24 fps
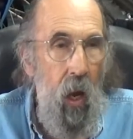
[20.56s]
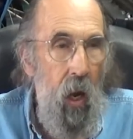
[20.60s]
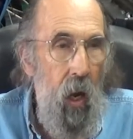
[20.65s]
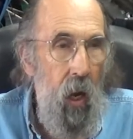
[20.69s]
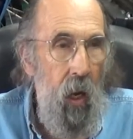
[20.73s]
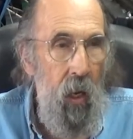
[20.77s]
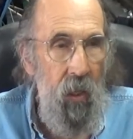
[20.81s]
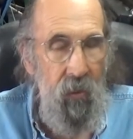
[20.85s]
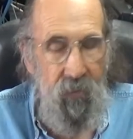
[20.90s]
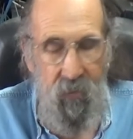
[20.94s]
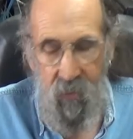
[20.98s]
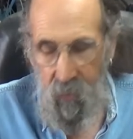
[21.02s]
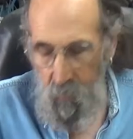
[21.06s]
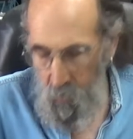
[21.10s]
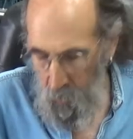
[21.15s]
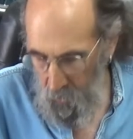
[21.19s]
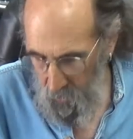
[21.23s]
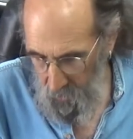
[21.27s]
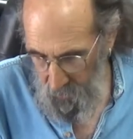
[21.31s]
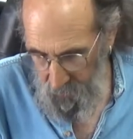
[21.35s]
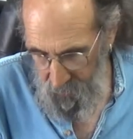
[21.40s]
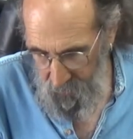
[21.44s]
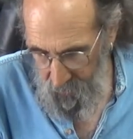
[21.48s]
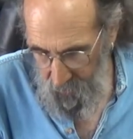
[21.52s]
Let's see, what
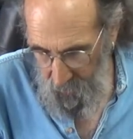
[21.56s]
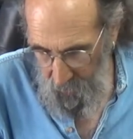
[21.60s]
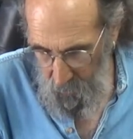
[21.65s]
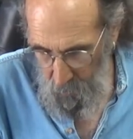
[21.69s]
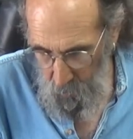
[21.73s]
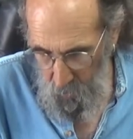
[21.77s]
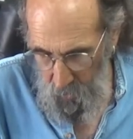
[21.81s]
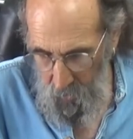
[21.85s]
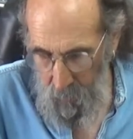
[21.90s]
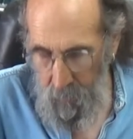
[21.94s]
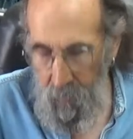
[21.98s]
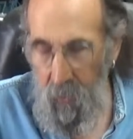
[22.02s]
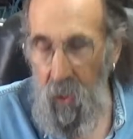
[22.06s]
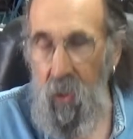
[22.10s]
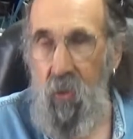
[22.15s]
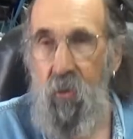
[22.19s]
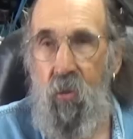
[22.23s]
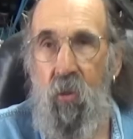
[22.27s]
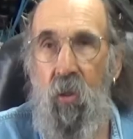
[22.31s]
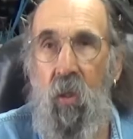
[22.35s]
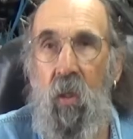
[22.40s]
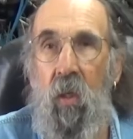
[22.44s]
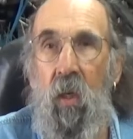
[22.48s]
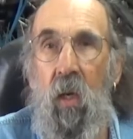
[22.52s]
else did I want to
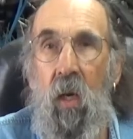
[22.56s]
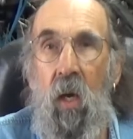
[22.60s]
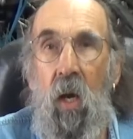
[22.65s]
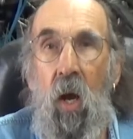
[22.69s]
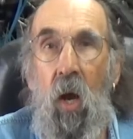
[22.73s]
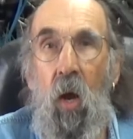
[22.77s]
mention?